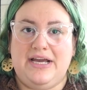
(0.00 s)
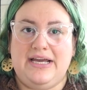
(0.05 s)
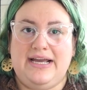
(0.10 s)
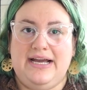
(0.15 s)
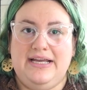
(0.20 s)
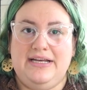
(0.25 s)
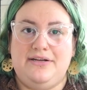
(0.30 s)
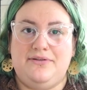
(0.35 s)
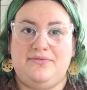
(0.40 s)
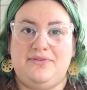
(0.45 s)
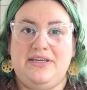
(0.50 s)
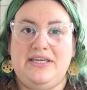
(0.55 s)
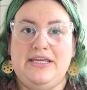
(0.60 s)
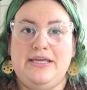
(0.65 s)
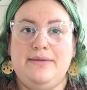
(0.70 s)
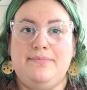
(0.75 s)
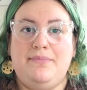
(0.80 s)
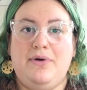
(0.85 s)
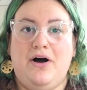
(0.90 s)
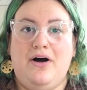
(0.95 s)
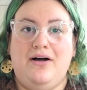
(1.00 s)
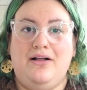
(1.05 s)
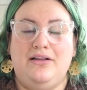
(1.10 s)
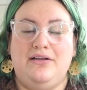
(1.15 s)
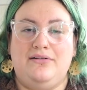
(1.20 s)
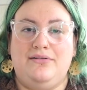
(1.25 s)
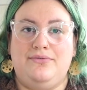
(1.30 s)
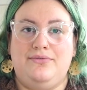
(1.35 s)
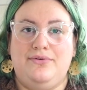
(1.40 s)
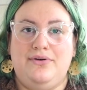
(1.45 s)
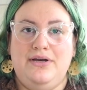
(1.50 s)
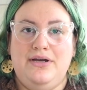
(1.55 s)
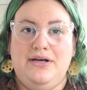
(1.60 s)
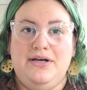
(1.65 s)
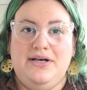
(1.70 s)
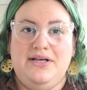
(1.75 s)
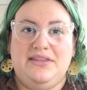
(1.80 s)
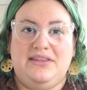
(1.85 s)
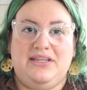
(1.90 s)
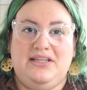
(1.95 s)
I kind of keep all of
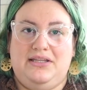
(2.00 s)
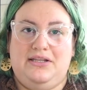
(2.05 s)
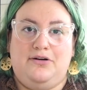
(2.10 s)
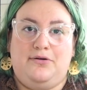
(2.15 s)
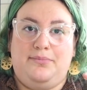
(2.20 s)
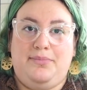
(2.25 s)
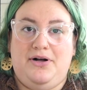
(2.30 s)
the little